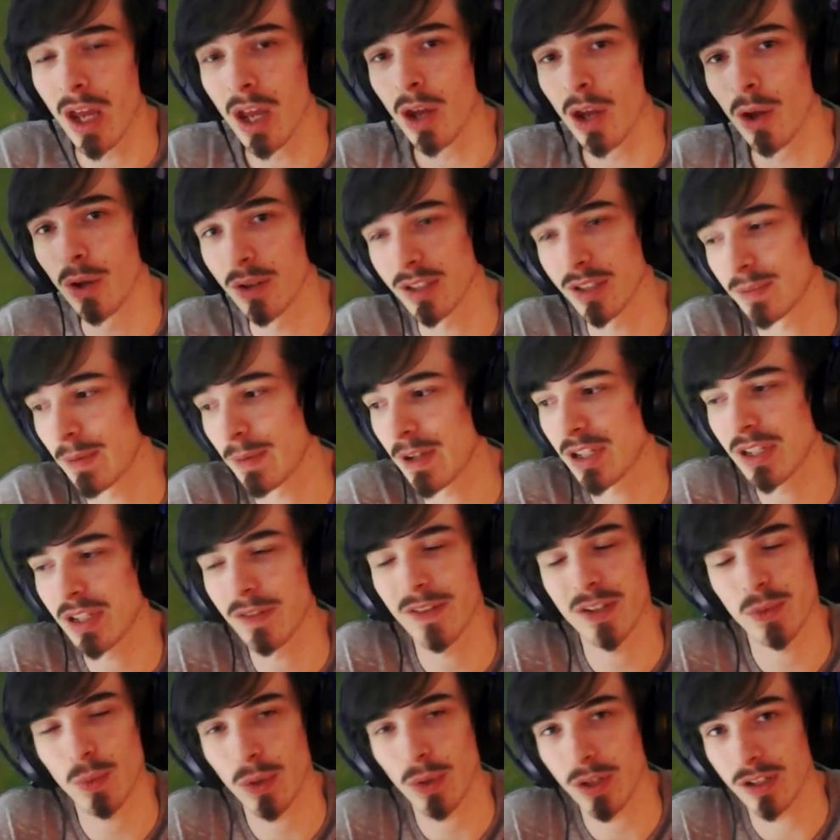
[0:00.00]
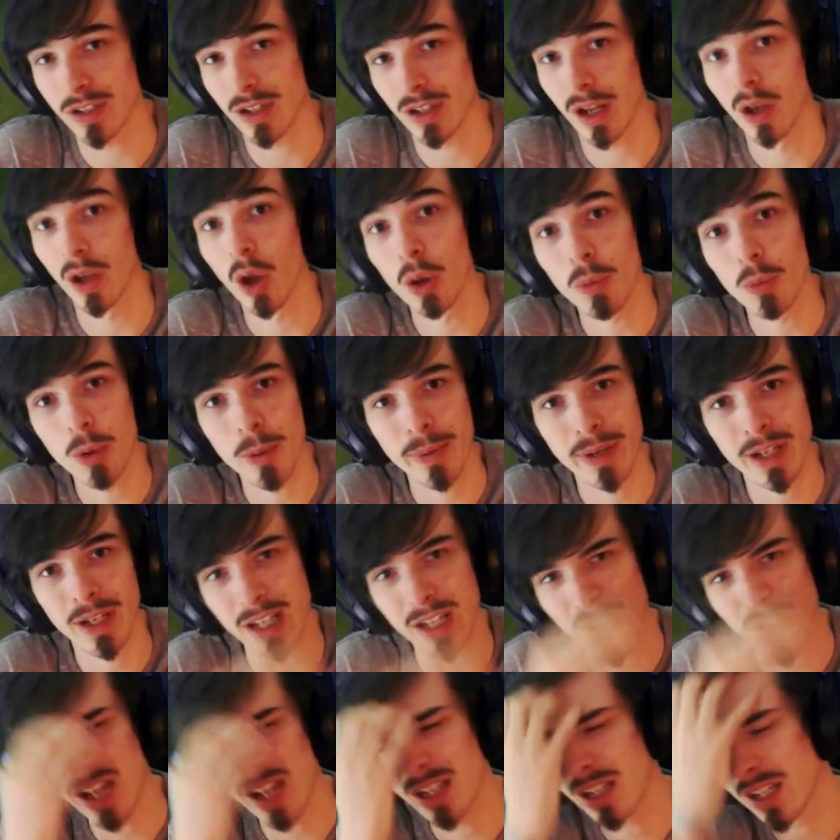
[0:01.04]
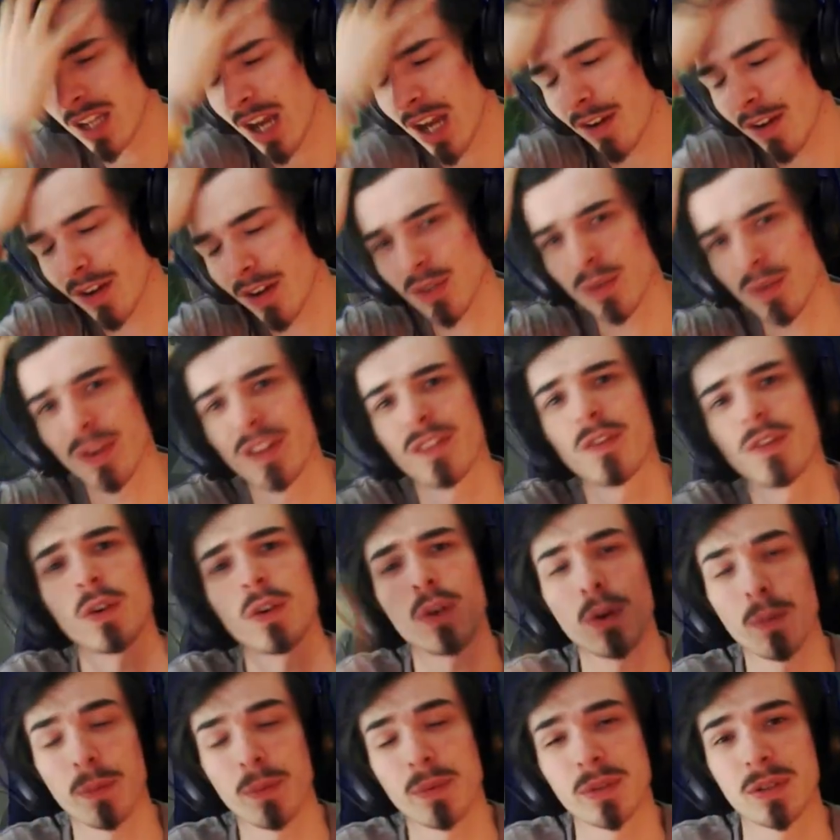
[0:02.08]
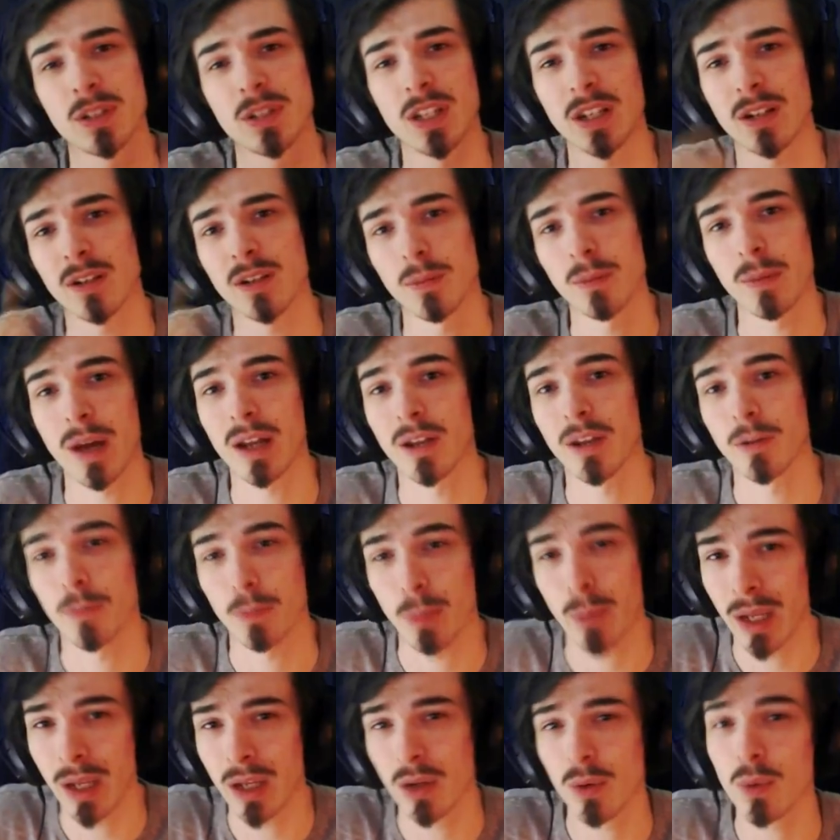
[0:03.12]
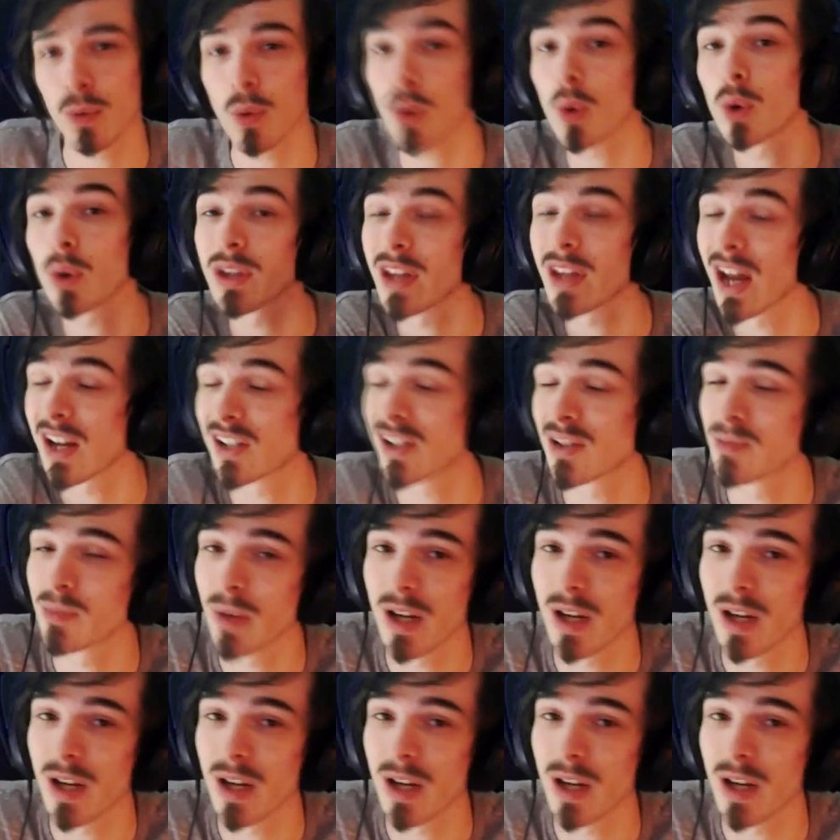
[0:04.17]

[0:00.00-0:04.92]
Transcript: especially if it's one of these like low mobility AD carries, or there's not got a particular amount of peel, or you catch them by